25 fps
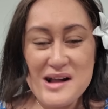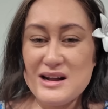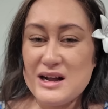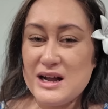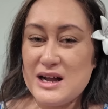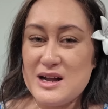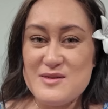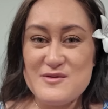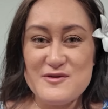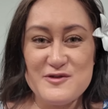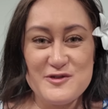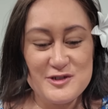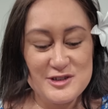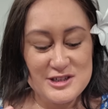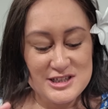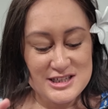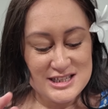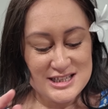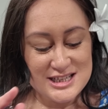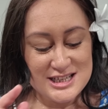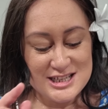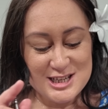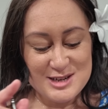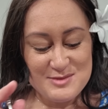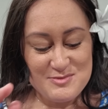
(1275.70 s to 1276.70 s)
I'm fully
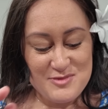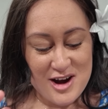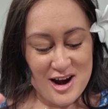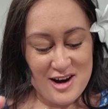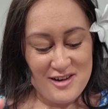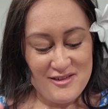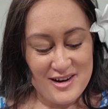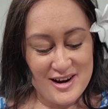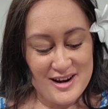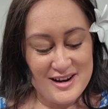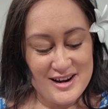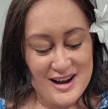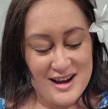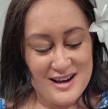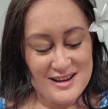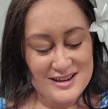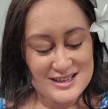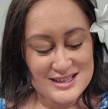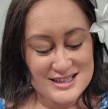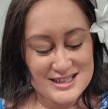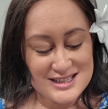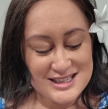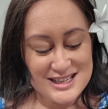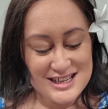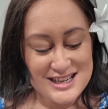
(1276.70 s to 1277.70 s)
teasing Breck right now
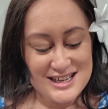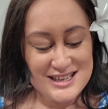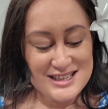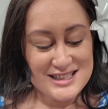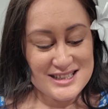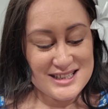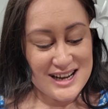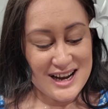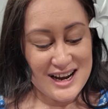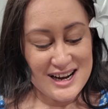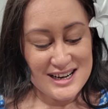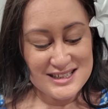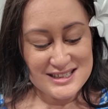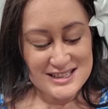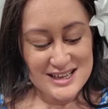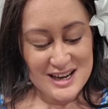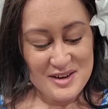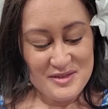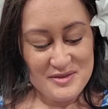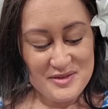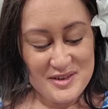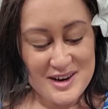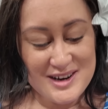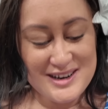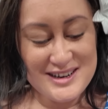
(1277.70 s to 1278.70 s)
because he's dying to
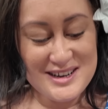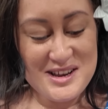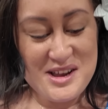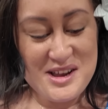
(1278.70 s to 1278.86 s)
have one.